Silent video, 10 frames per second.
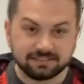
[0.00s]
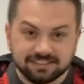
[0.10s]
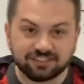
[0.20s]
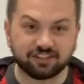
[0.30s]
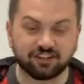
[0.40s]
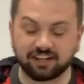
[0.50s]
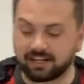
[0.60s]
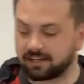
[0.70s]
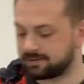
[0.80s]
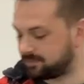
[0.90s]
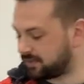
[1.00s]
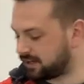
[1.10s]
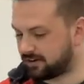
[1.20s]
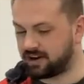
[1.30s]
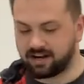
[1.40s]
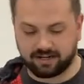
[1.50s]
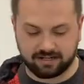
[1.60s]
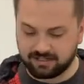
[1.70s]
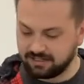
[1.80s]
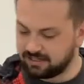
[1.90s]
Sturdy. Alright,
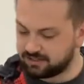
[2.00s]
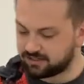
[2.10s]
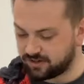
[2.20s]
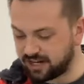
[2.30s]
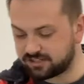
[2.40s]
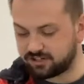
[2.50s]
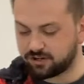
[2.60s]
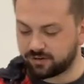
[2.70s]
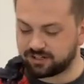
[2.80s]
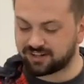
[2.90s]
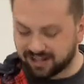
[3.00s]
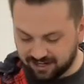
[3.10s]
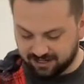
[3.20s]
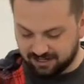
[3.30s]
so next you're going to cut